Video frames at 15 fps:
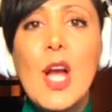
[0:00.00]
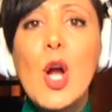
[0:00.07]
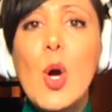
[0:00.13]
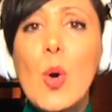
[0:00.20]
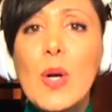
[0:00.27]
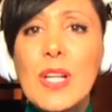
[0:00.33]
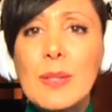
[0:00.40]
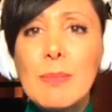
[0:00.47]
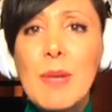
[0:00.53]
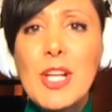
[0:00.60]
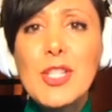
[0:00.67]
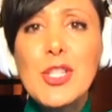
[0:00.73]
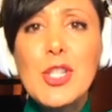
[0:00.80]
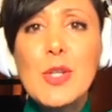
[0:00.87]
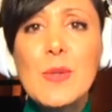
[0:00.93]
Or it might
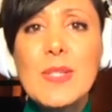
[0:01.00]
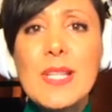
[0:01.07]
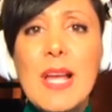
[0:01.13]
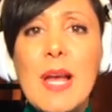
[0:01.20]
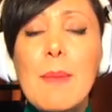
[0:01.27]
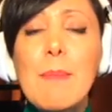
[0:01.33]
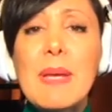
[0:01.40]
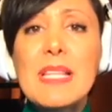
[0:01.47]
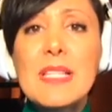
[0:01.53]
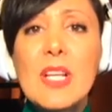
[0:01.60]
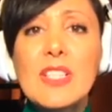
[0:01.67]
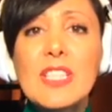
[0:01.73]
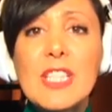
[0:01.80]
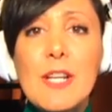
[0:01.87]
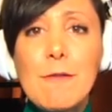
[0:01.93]
choose based on
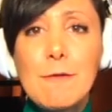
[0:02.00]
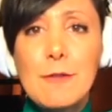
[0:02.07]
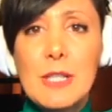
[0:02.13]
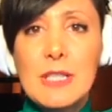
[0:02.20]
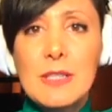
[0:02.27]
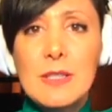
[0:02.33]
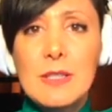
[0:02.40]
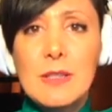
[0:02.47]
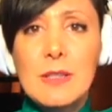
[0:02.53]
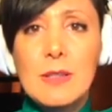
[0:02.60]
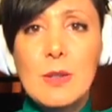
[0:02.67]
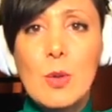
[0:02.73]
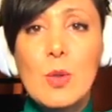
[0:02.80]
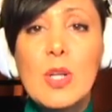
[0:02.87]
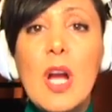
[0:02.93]
different
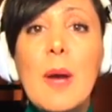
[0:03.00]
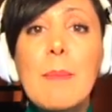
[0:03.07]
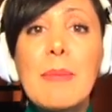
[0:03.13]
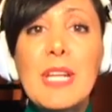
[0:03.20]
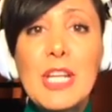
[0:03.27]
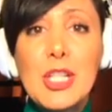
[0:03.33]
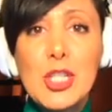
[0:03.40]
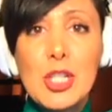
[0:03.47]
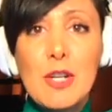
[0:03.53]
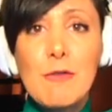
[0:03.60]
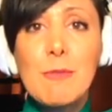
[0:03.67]
or combination of